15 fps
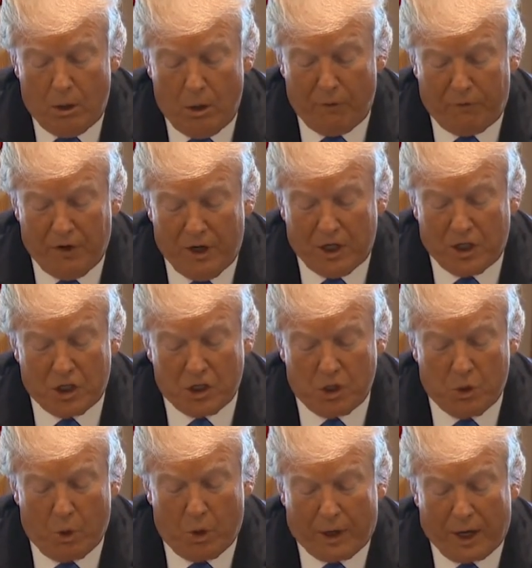often it
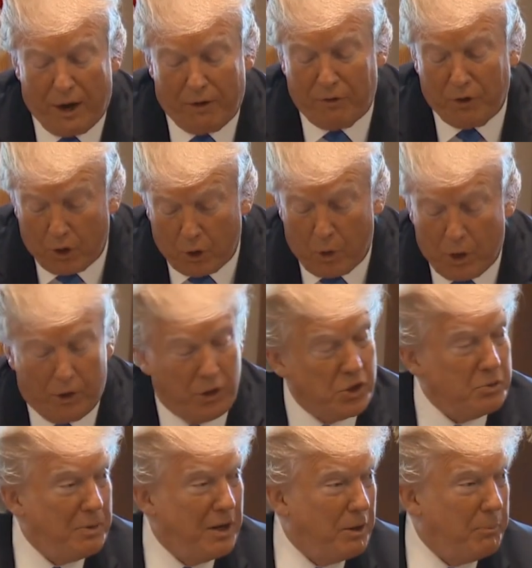doesn't work out very well.
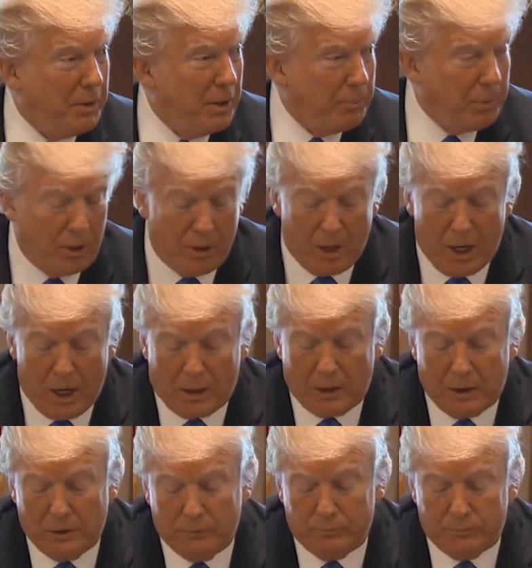Those many people are not
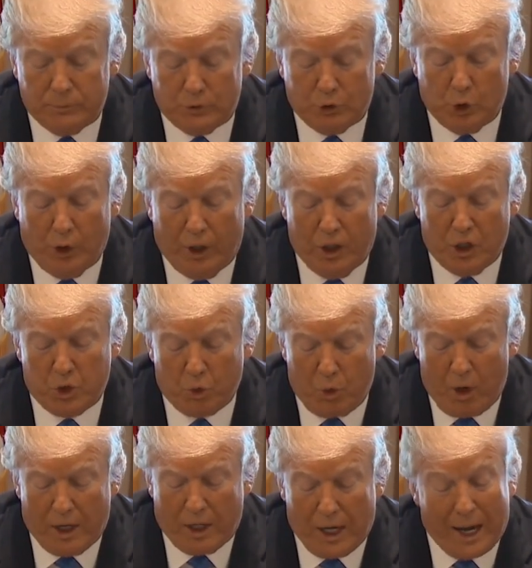doing us
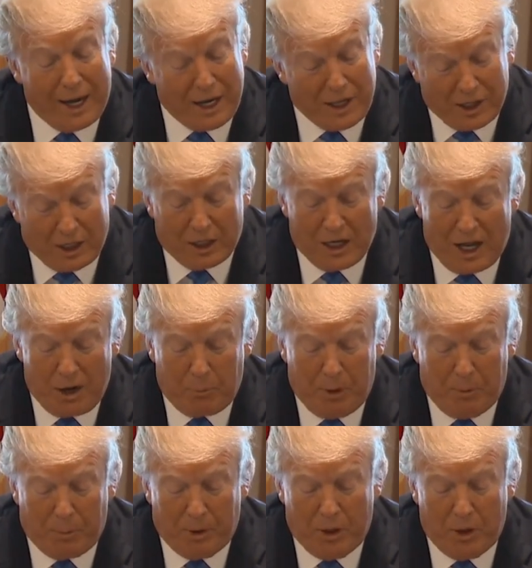right. And I think a lot of
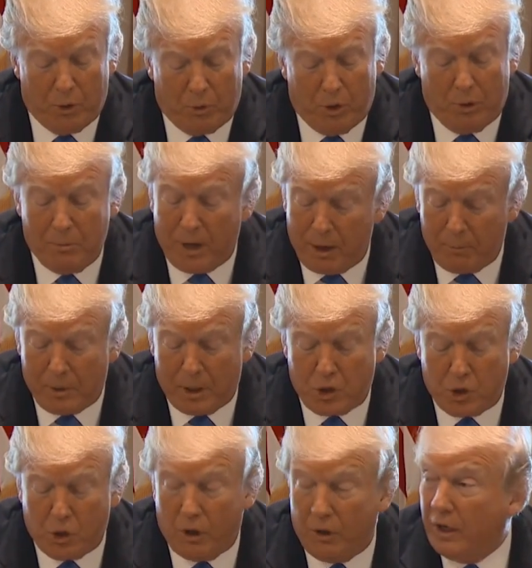people in the room, and I'm
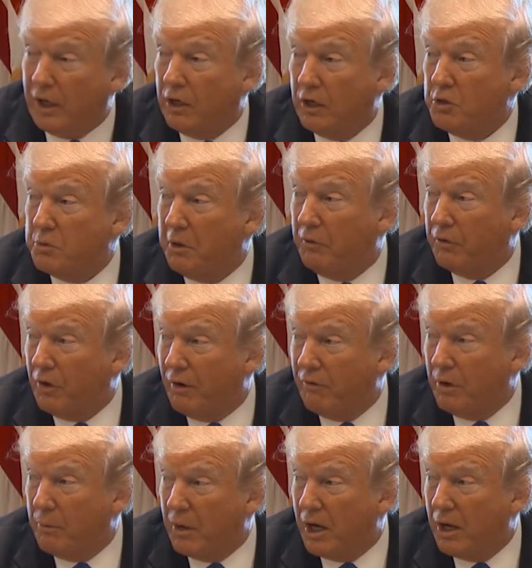not sure I can speak for
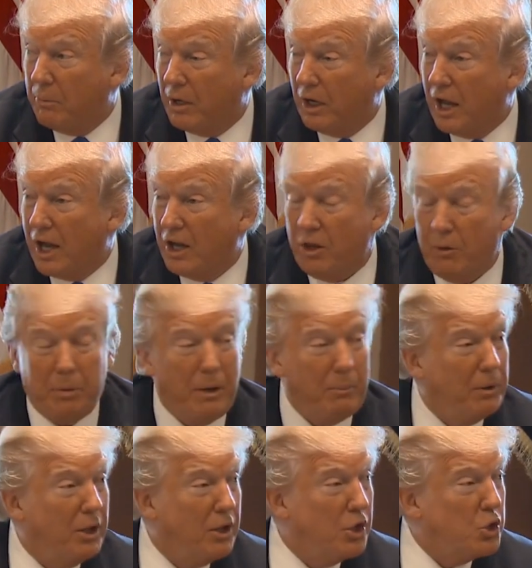everybody, but a lot of the
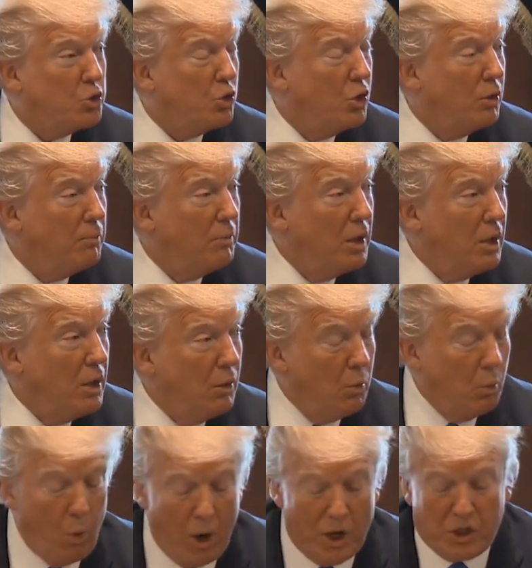people in this room
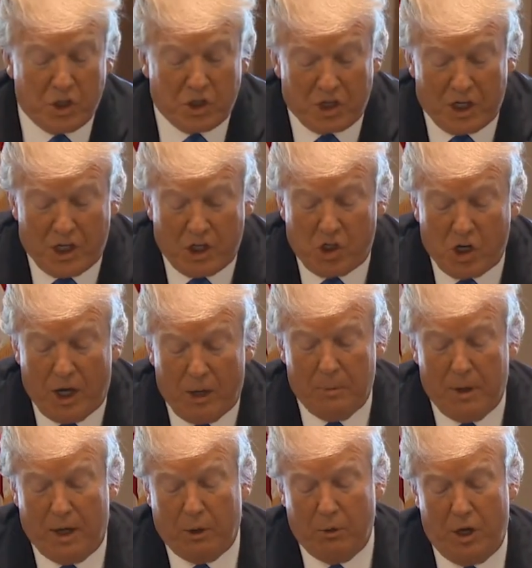want to see chain
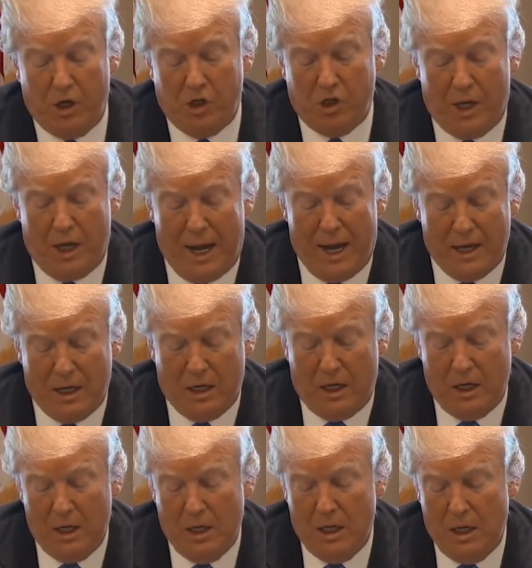migration
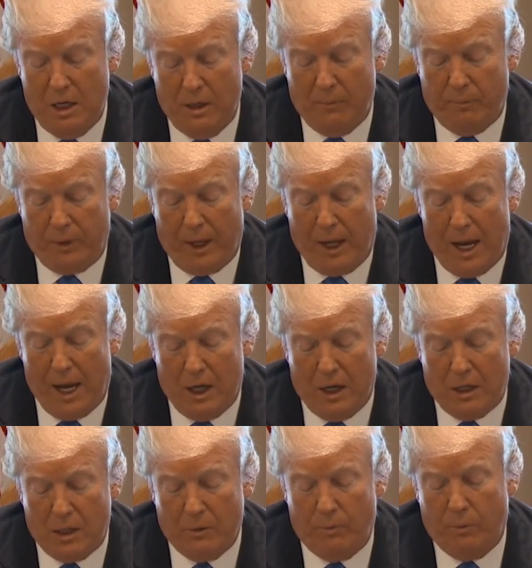ended.
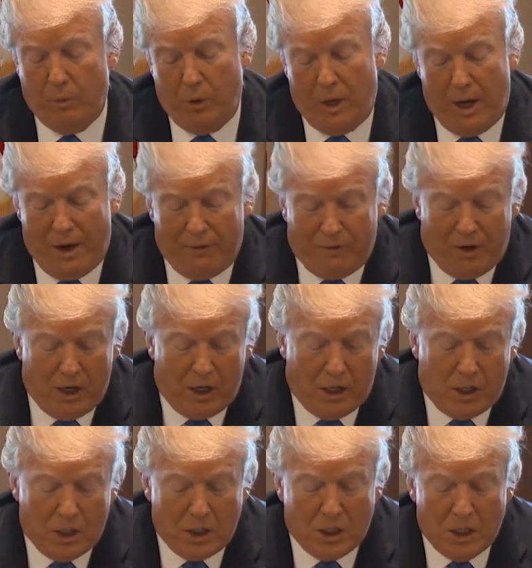And we have a